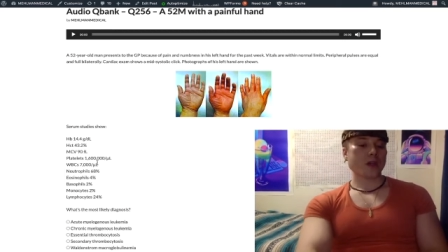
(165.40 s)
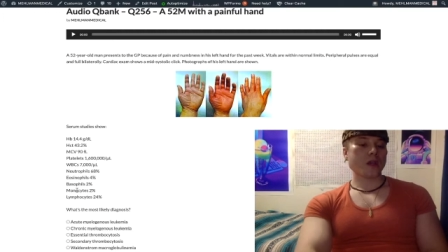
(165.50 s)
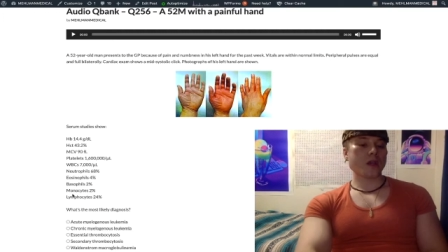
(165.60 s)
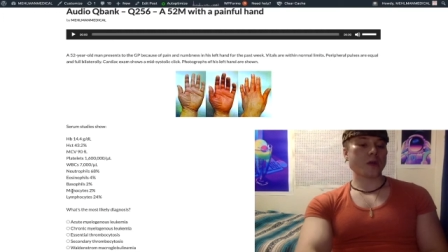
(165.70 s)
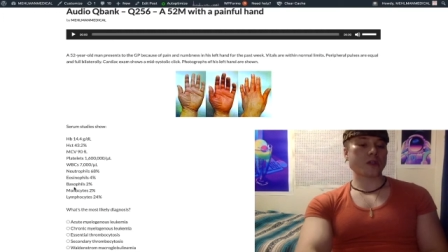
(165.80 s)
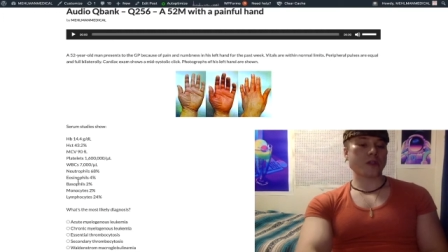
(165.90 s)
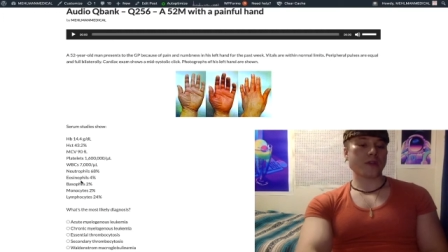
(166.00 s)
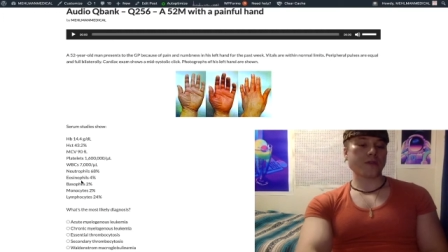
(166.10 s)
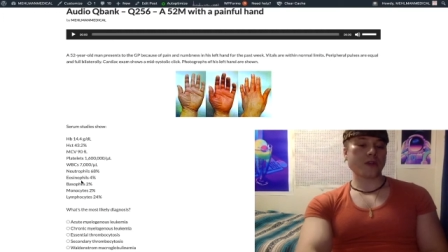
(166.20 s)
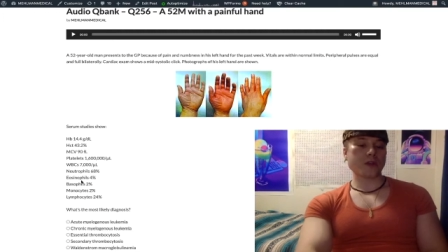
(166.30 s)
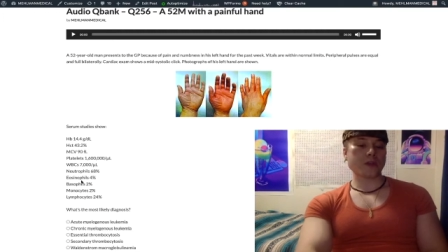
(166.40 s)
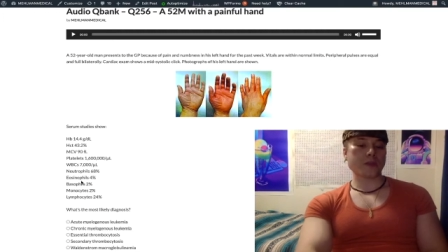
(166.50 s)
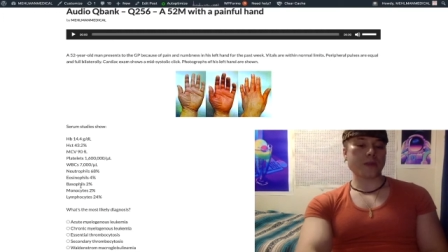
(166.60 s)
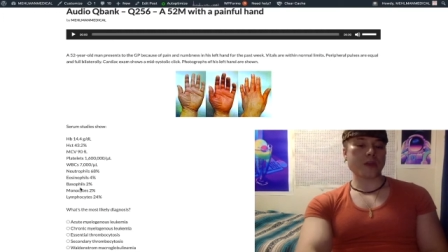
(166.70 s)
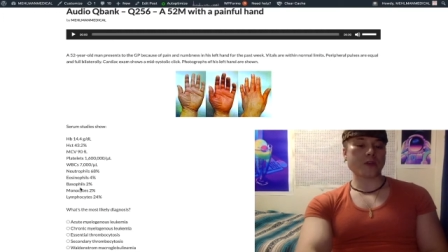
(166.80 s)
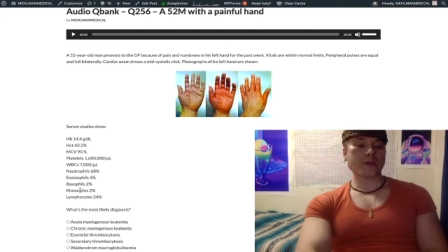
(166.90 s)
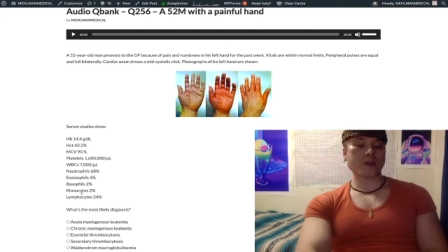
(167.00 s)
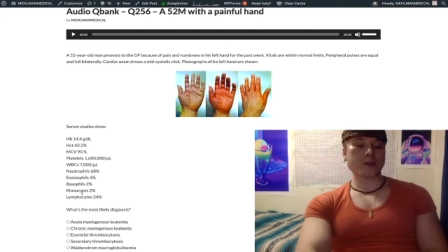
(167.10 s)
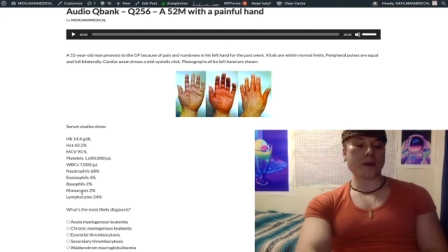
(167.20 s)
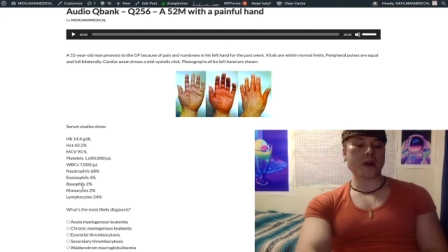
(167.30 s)
Eosinophils,
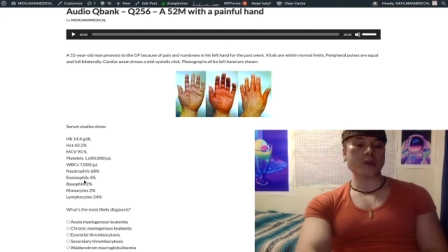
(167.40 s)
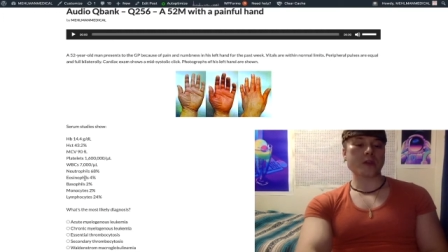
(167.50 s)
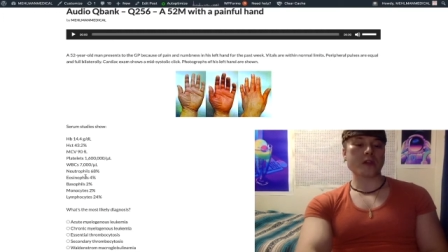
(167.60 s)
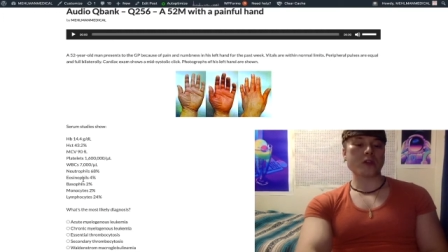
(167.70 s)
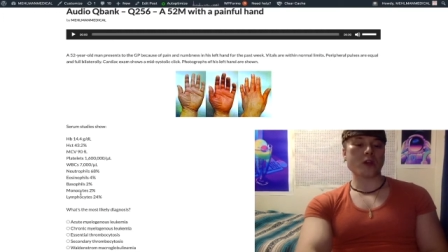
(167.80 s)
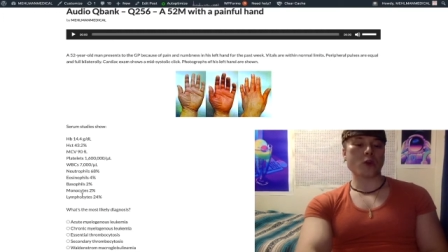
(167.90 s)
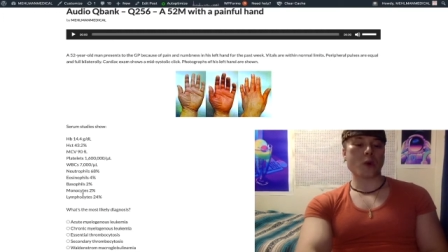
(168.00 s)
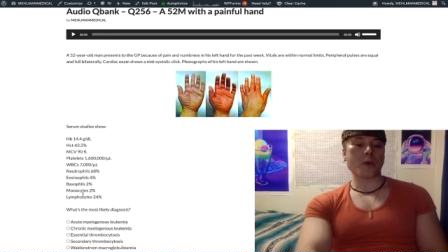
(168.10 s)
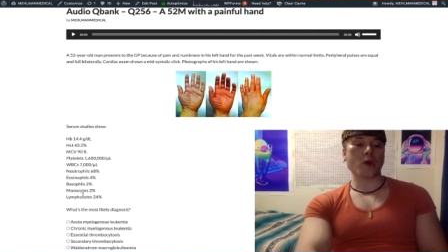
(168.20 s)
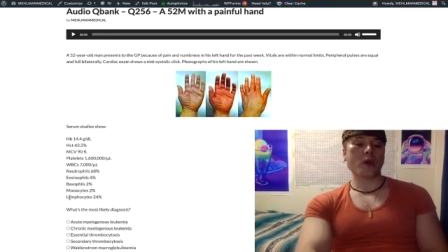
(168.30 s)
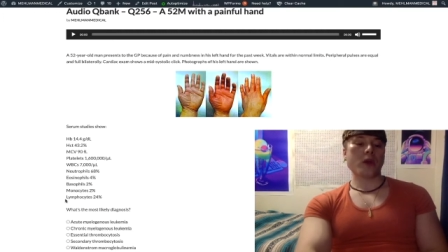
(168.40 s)
basophils, monocytes all normal.